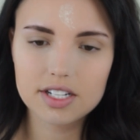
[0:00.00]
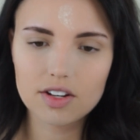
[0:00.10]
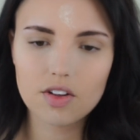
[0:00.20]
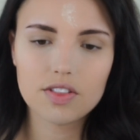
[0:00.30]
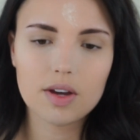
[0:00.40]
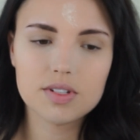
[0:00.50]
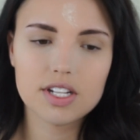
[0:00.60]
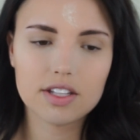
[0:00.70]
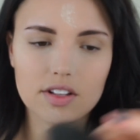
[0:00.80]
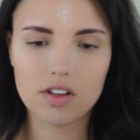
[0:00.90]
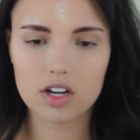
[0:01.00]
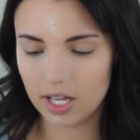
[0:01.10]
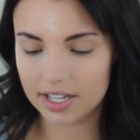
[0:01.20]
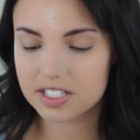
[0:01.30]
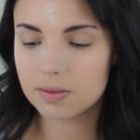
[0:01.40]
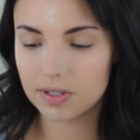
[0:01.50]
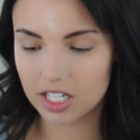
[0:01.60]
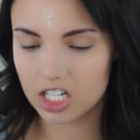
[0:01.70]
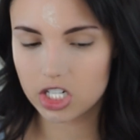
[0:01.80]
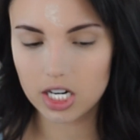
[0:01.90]
I know that was like the long
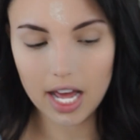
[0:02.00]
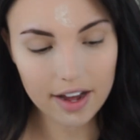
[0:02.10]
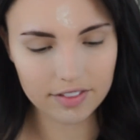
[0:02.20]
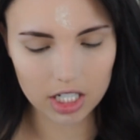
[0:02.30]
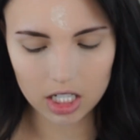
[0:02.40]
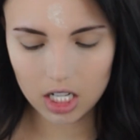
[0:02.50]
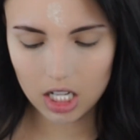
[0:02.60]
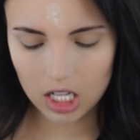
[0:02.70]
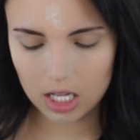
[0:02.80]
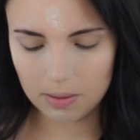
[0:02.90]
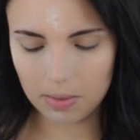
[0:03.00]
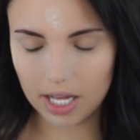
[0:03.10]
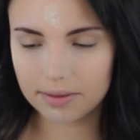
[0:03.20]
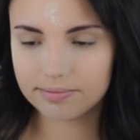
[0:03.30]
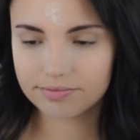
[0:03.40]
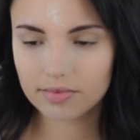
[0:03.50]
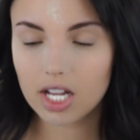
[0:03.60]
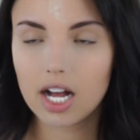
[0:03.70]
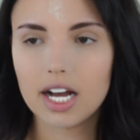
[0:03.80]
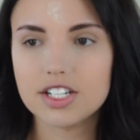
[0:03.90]
explanation ever, but
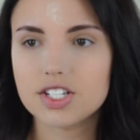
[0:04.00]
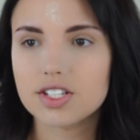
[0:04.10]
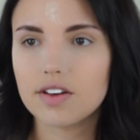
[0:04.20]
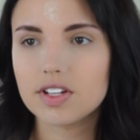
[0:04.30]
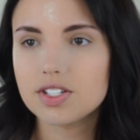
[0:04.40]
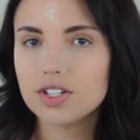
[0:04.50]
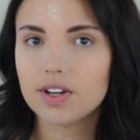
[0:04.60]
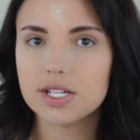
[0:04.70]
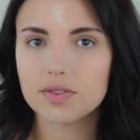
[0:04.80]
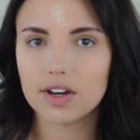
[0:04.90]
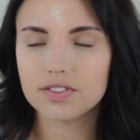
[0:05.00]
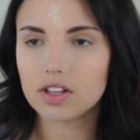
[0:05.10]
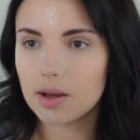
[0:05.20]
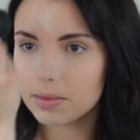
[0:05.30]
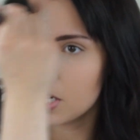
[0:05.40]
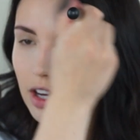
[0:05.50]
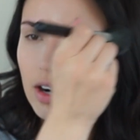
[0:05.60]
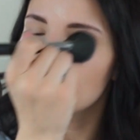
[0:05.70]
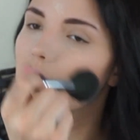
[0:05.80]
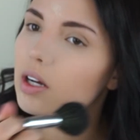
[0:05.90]
I just love it. So you guys will have to let me
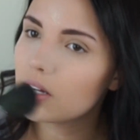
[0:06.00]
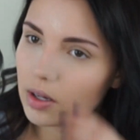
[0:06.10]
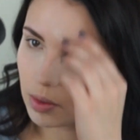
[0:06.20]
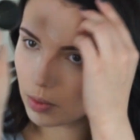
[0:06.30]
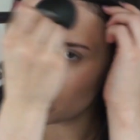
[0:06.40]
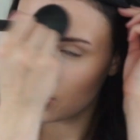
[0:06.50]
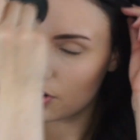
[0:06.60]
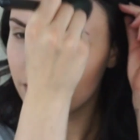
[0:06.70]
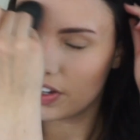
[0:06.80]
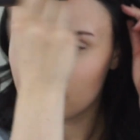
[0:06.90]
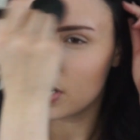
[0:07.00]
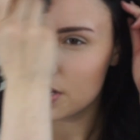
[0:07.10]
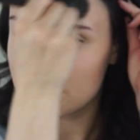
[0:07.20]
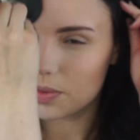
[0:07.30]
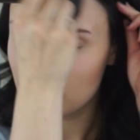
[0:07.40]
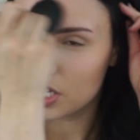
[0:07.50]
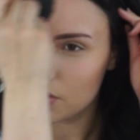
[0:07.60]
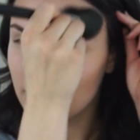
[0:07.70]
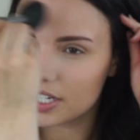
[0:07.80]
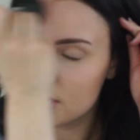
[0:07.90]
know what your favorite is and what
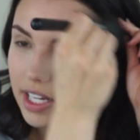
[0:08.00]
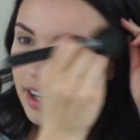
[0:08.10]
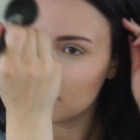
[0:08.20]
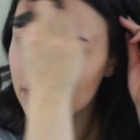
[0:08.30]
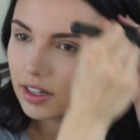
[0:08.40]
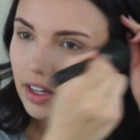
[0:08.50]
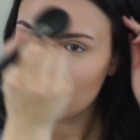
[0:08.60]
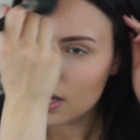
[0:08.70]
you like to get.